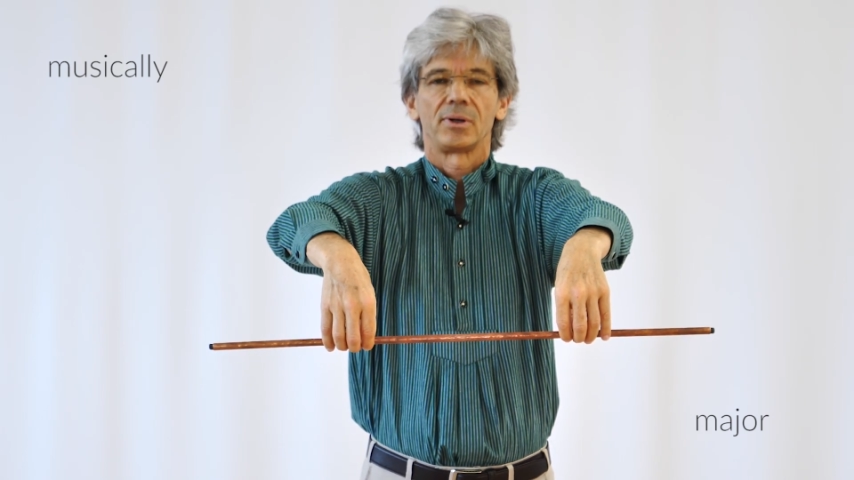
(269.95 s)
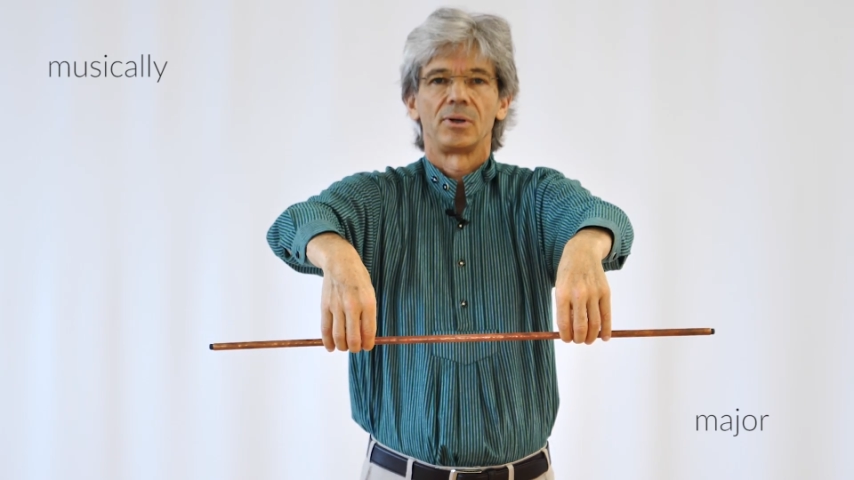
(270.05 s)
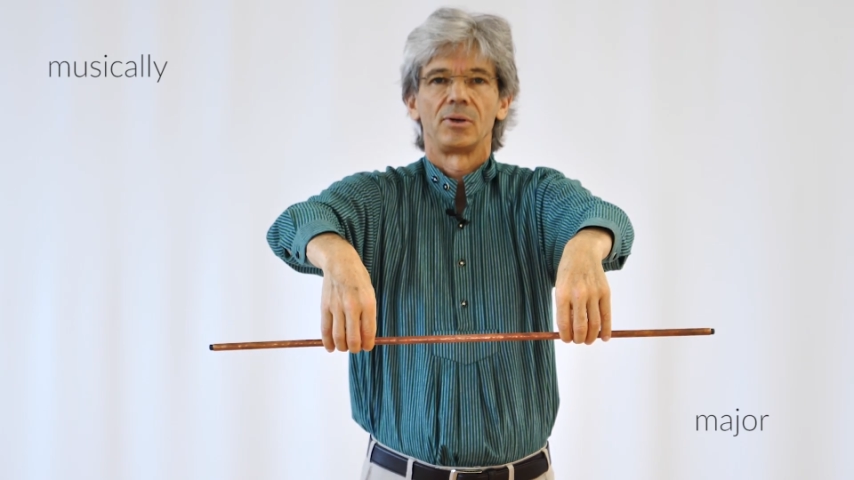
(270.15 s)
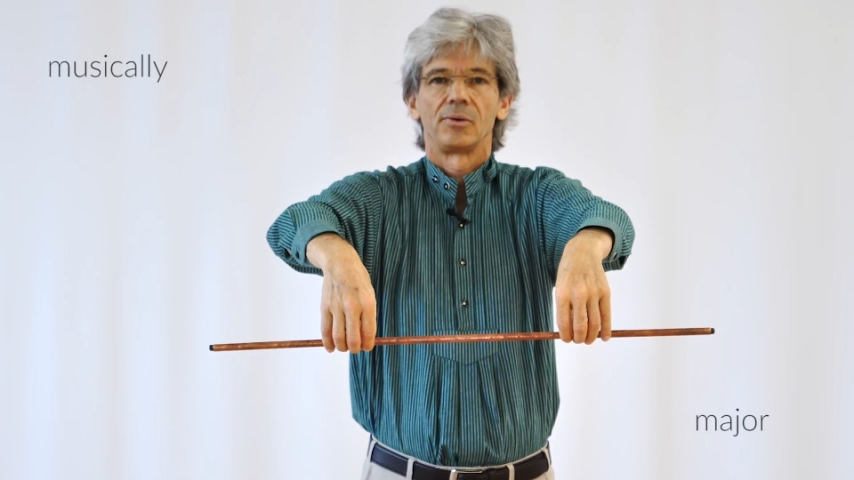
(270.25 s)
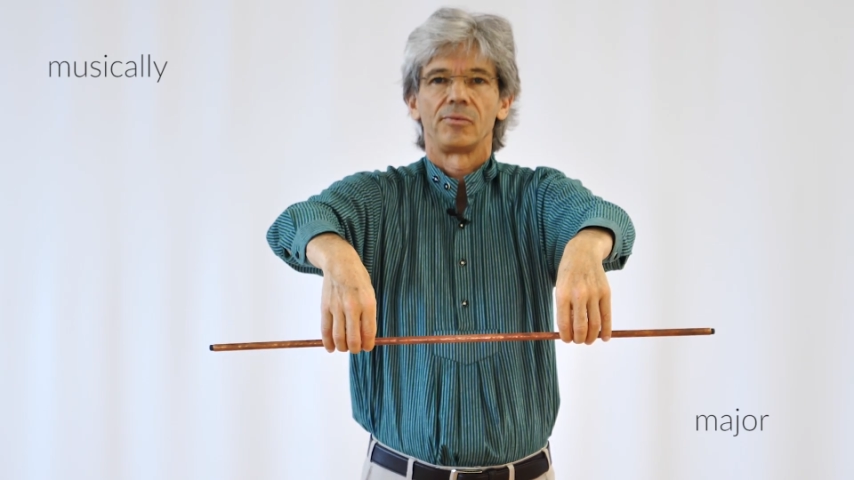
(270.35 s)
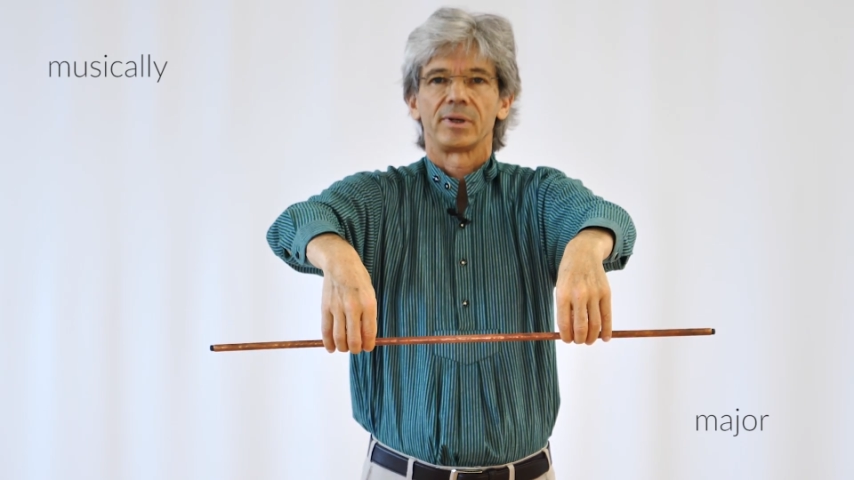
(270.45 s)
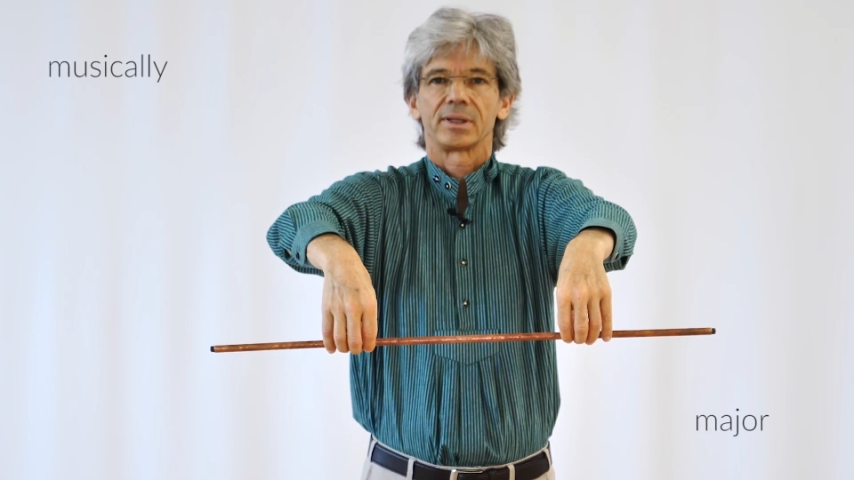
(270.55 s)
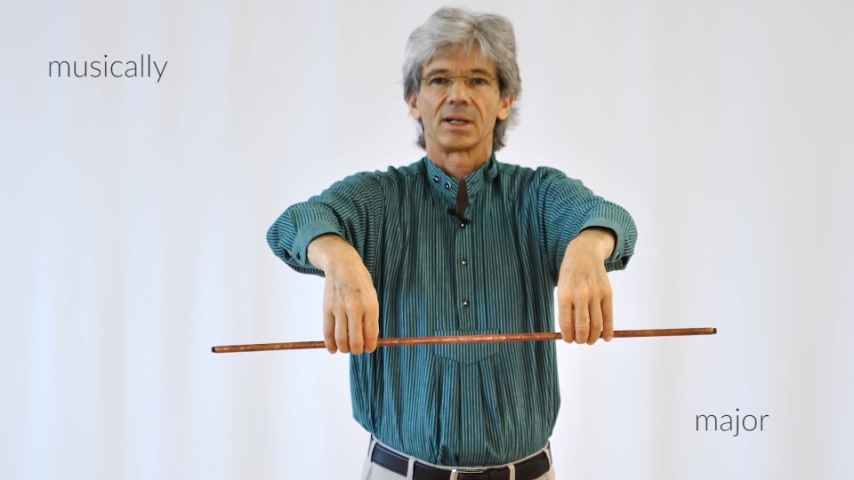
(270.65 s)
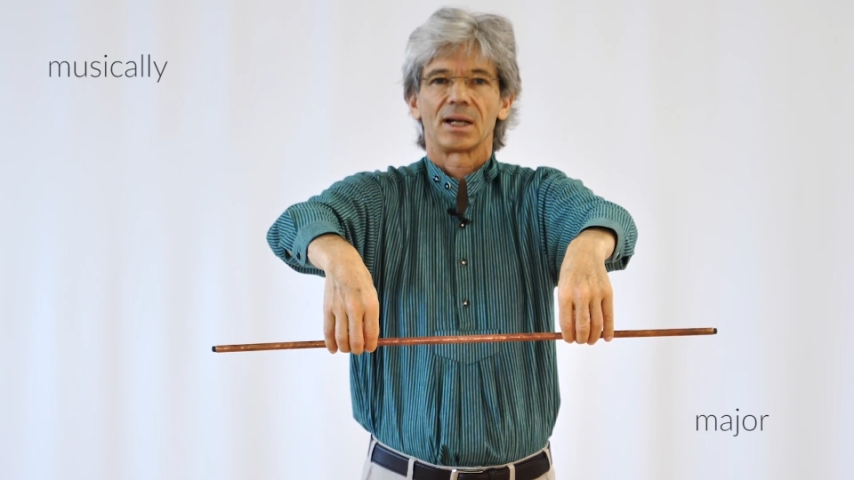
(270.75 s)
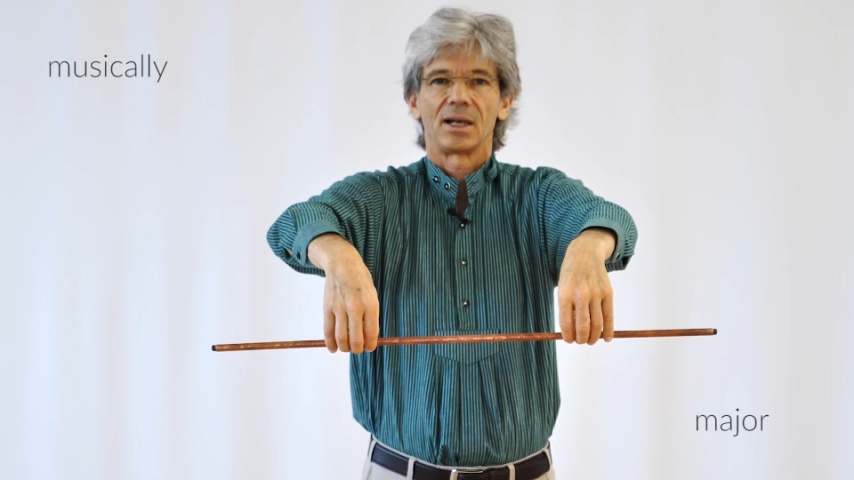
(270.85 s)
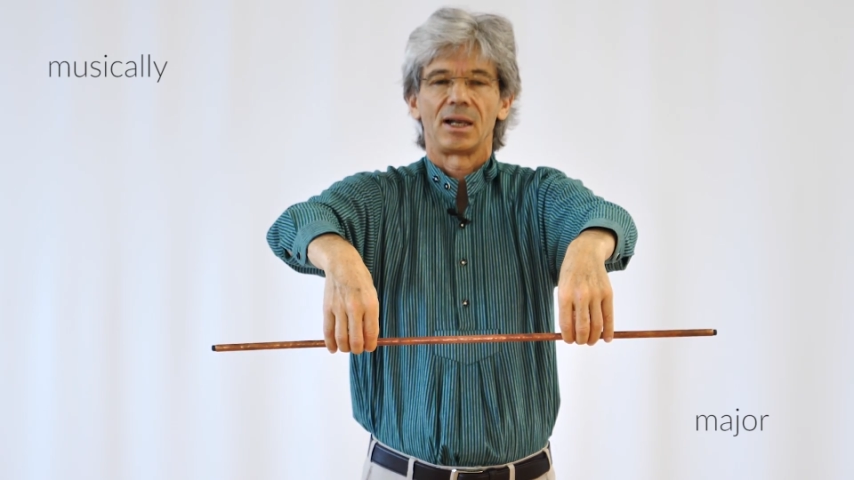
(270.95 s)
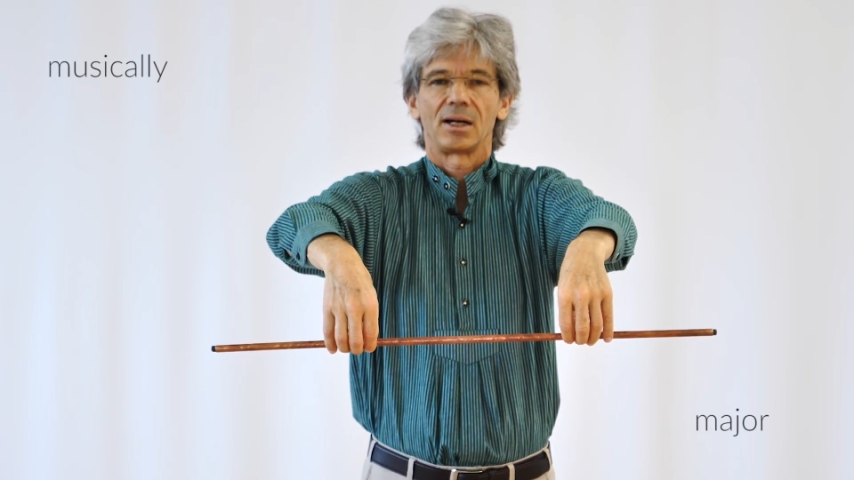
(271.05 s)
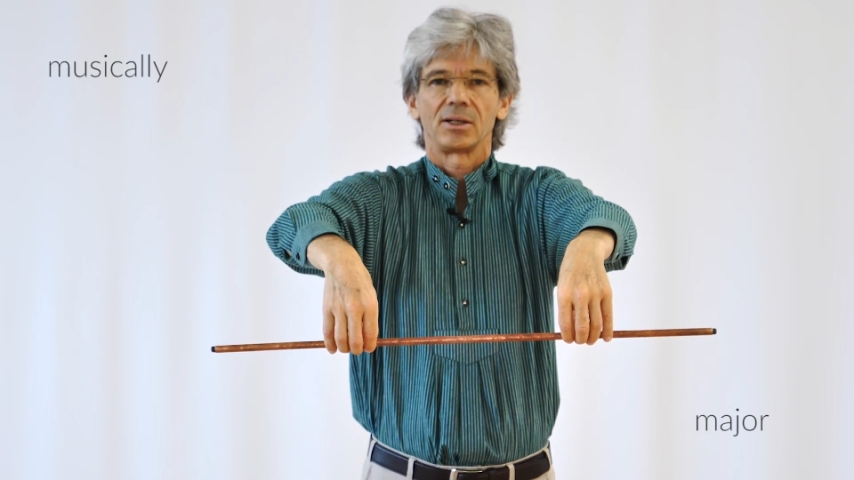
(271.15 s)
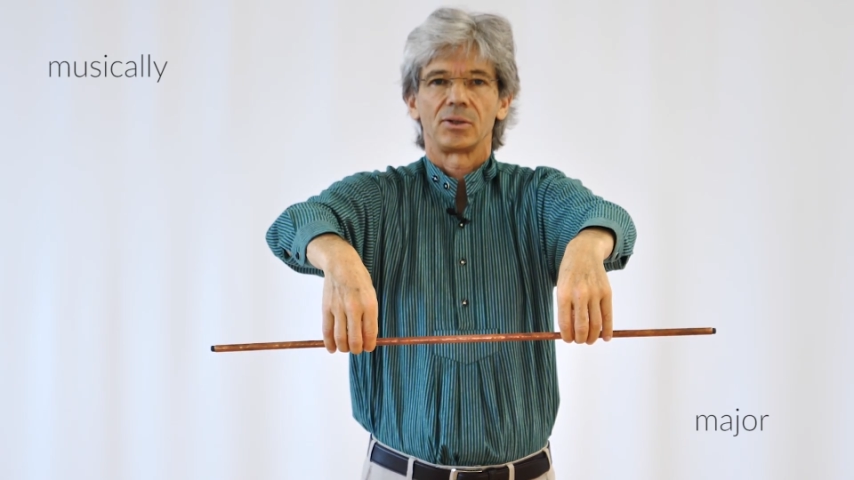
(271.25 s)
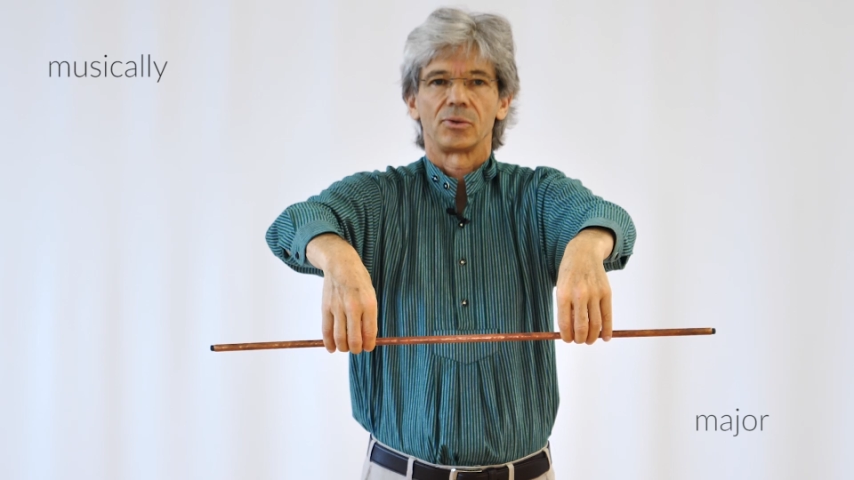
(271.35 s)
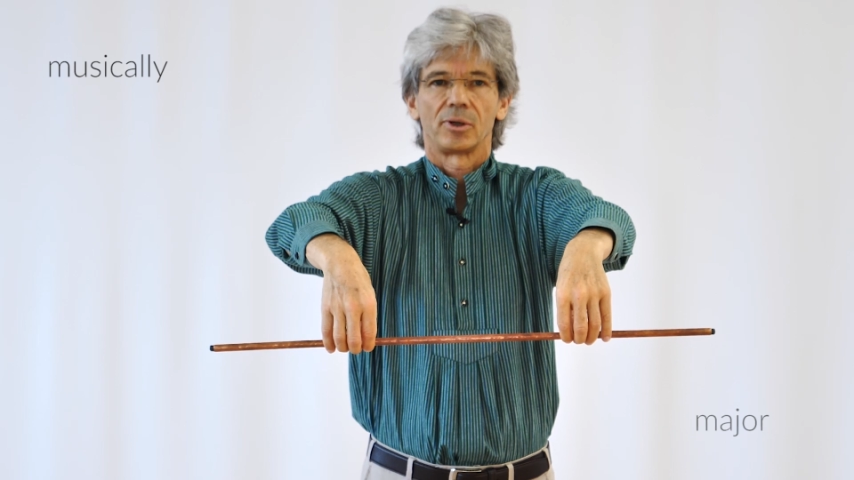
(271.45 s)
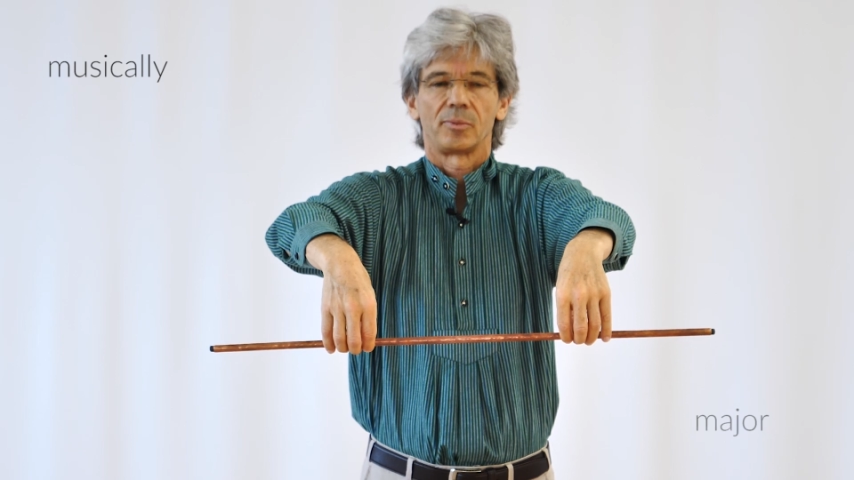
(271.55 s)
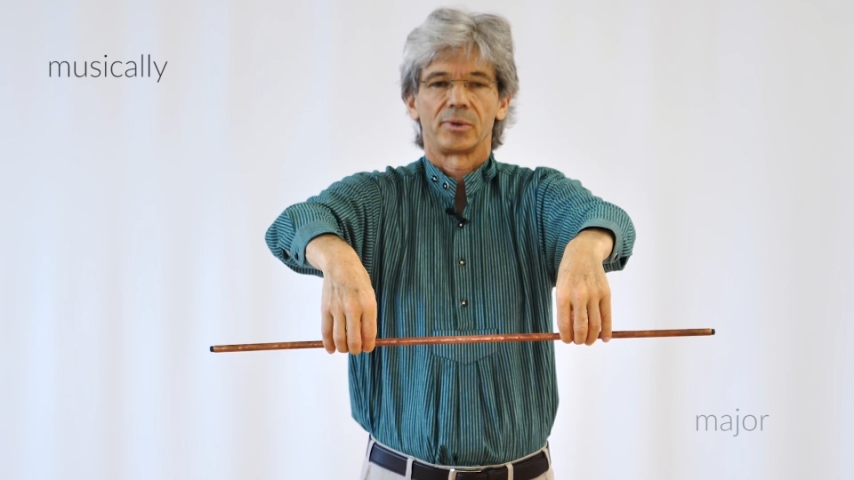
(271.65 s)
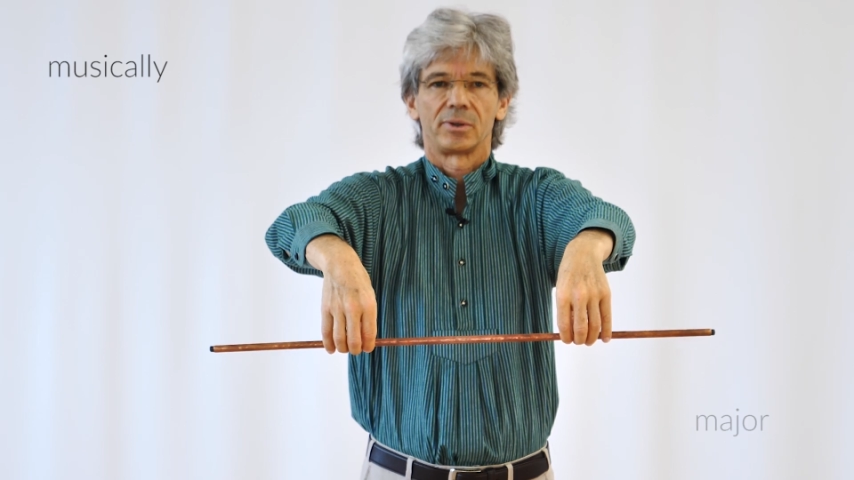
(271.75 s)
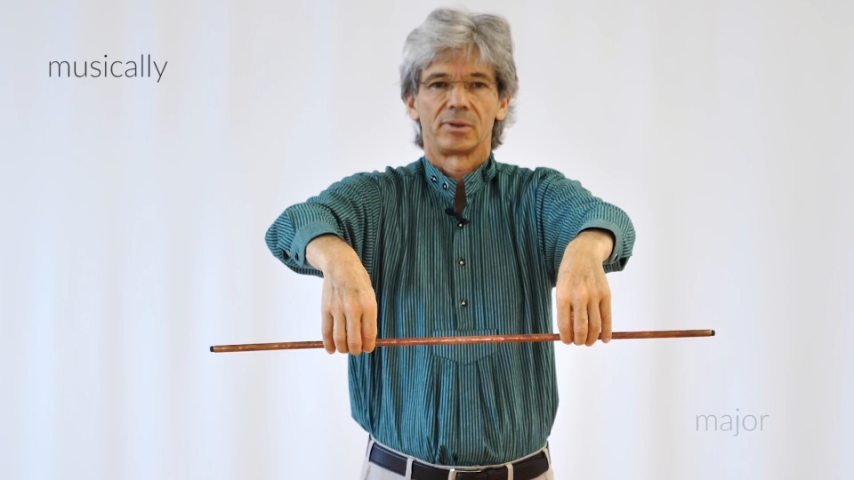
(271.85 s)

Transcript: major in music.